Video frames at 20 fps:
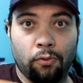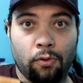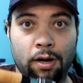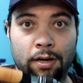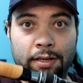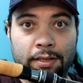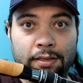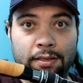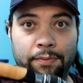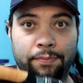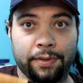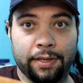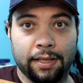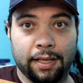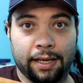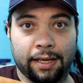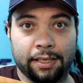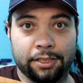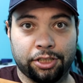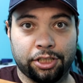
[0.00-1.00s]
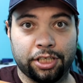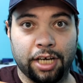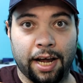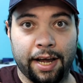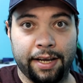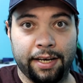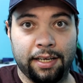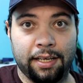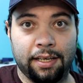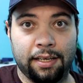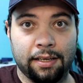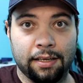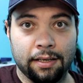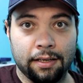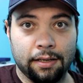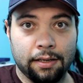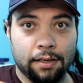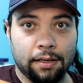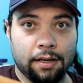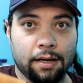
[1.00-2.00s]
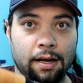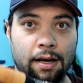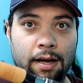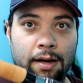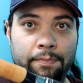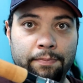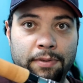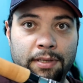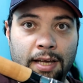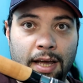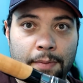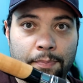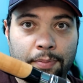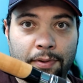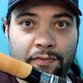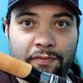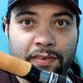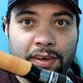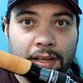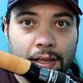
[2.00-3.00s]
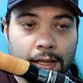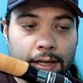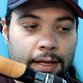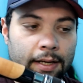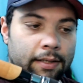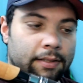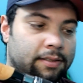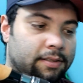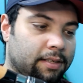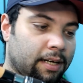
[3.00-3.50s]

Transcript: want it to be like a shiny type of glaze.